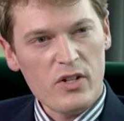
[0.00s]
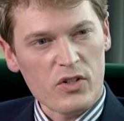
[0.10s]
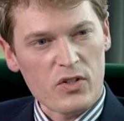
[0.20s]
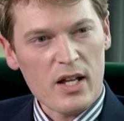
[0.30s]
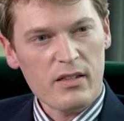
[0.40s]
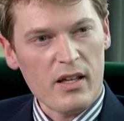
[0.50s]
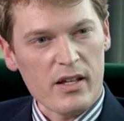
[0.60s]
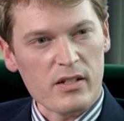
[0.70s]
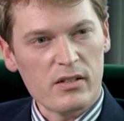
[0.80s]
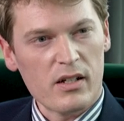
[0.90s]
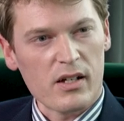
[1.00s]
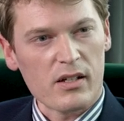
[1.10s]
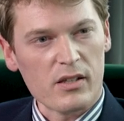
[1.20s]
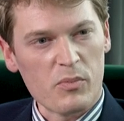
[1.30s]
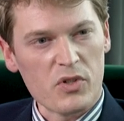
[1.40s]
nations, aren't they? Very
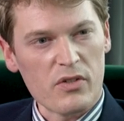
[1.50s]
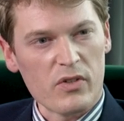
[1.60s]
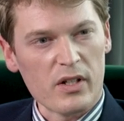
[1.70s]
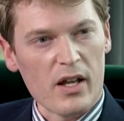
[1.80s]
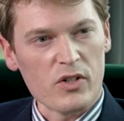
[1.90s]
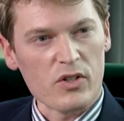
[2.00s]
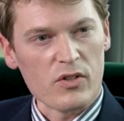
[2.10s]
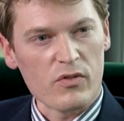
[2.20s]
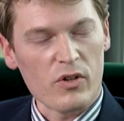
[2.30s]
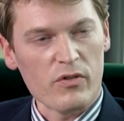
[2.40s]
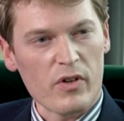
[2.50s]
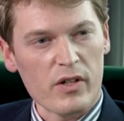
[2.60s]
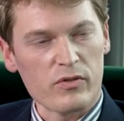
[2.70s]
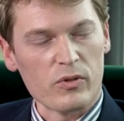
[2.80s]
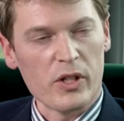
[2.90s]
uh, much the so. Pacific nations. Very, very much
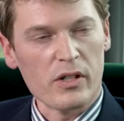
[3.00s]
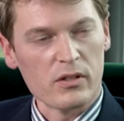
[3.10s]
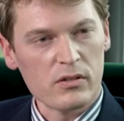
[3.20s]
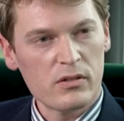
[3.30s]
faithful, so. yeah.